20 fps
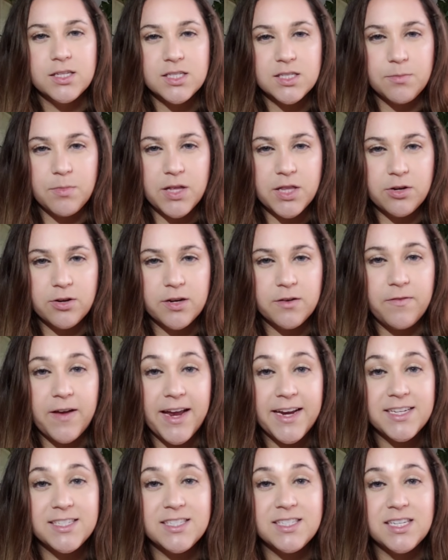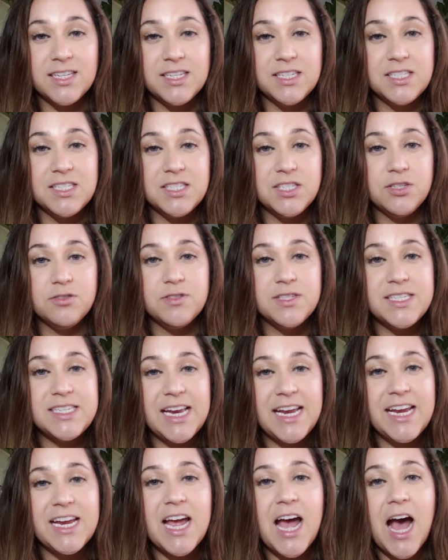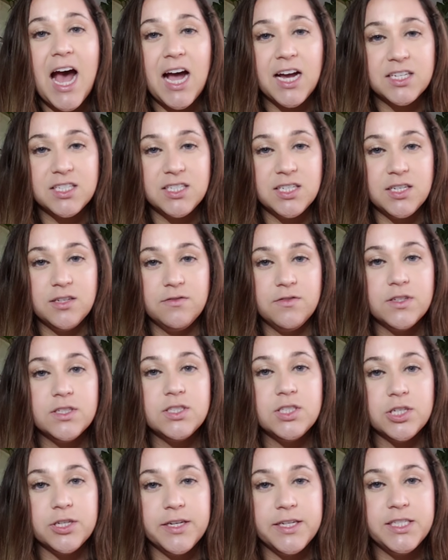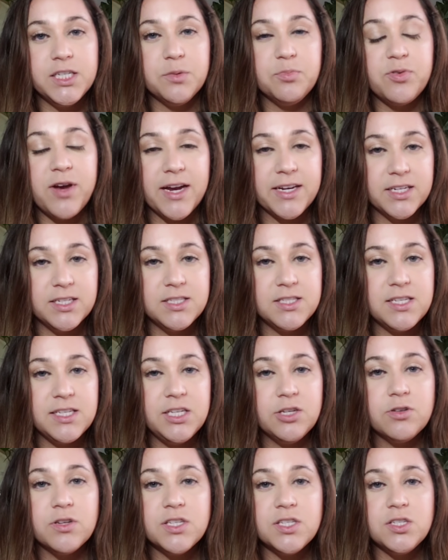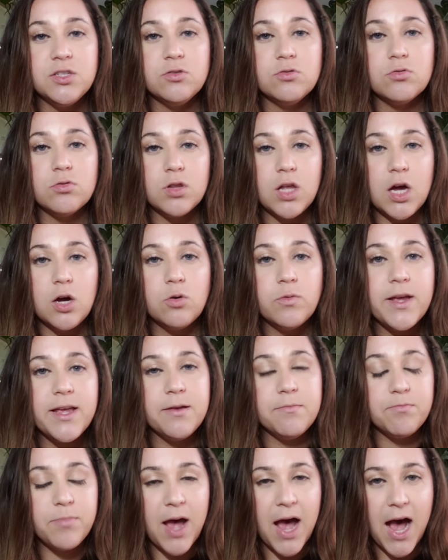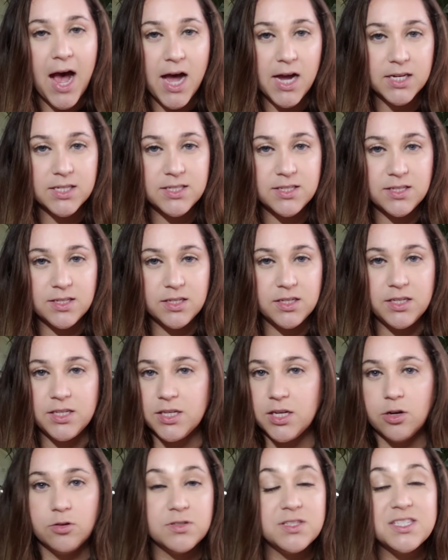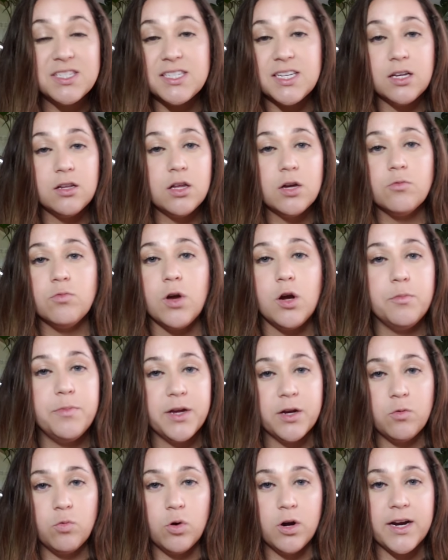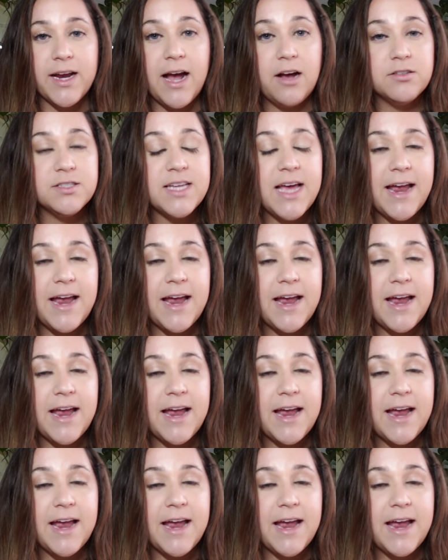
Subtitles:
Some other advice is to stay active during your pregnancy. You can do low impact, still aerobic workouts.